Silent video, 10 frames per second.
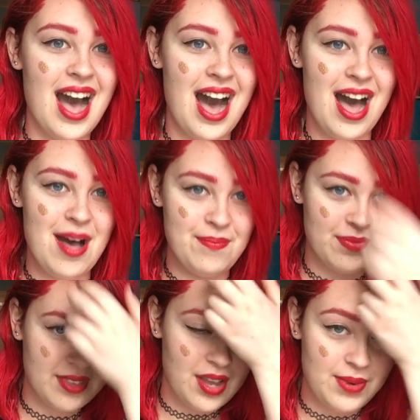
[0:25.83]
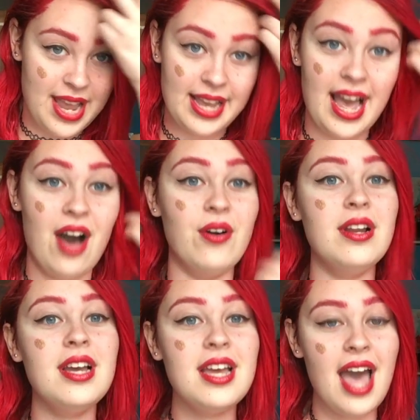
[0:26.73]
Um, and we hang out
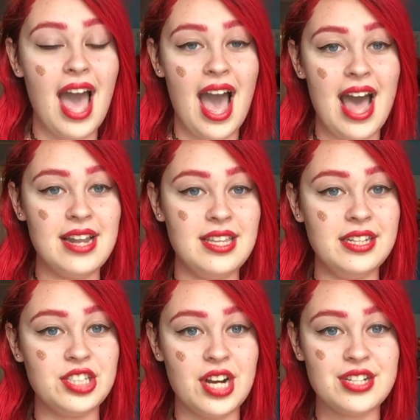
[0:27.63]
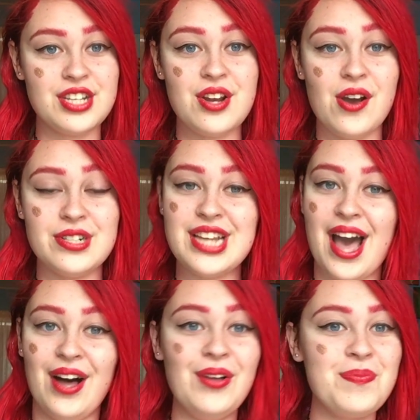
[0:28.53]
at the Sheraton
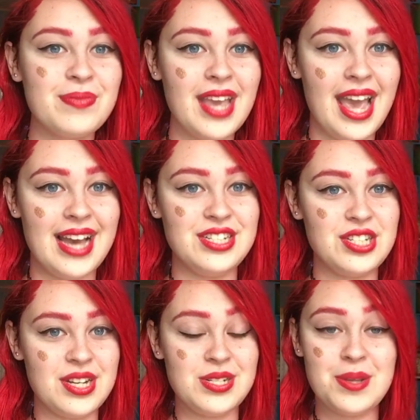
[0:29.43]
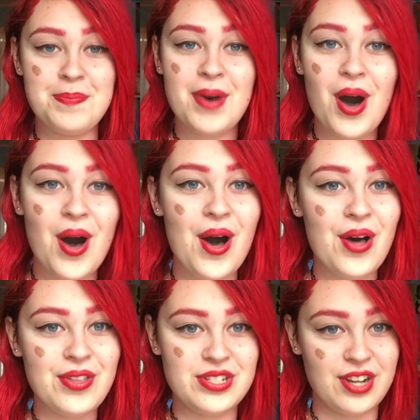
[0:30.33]
Hotel and there's a
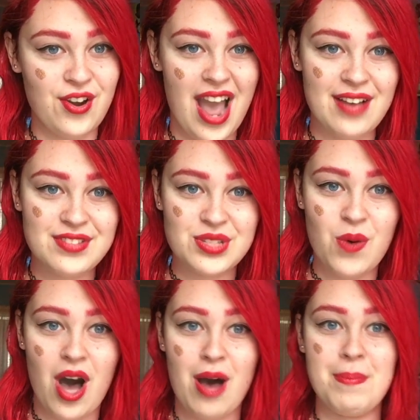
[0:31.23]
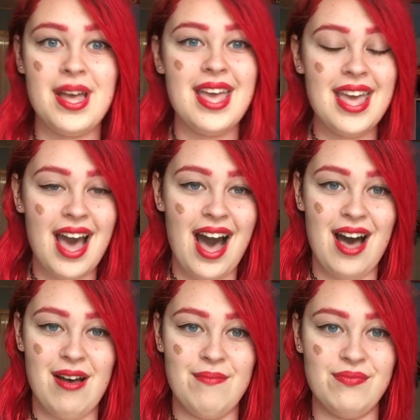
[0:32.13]
ball, there's a craft swap.
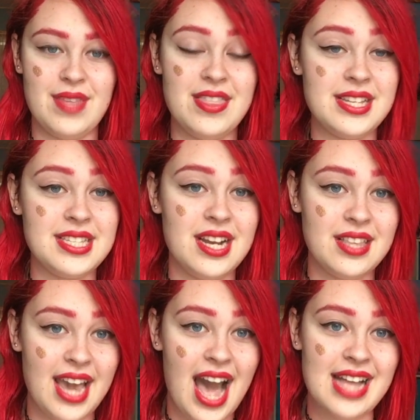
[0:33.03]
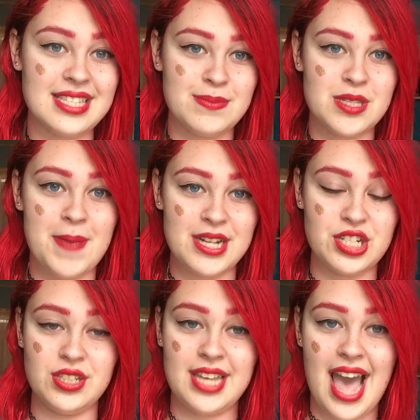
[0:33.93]
Um, this year they had some
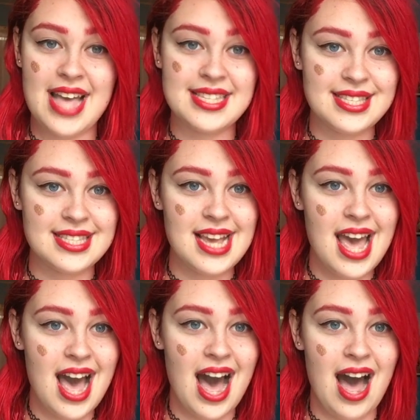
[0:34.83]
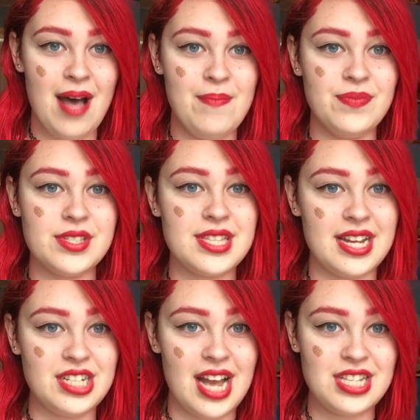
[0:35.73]
special guests um,
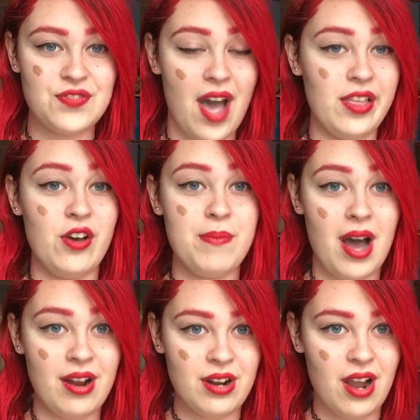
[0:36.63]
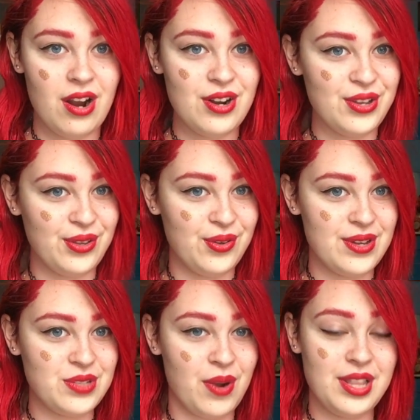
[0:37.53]
such as Philo Barnhart who
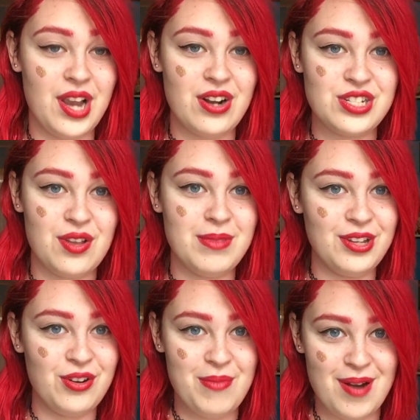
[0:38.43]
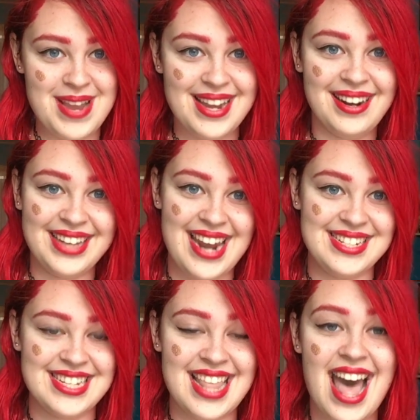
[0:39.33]
is one of the artists from Little Mermaid I'll get
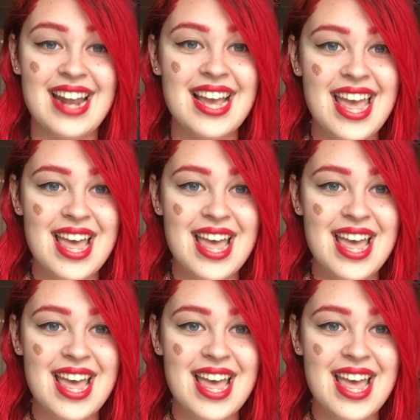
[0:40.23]
into that.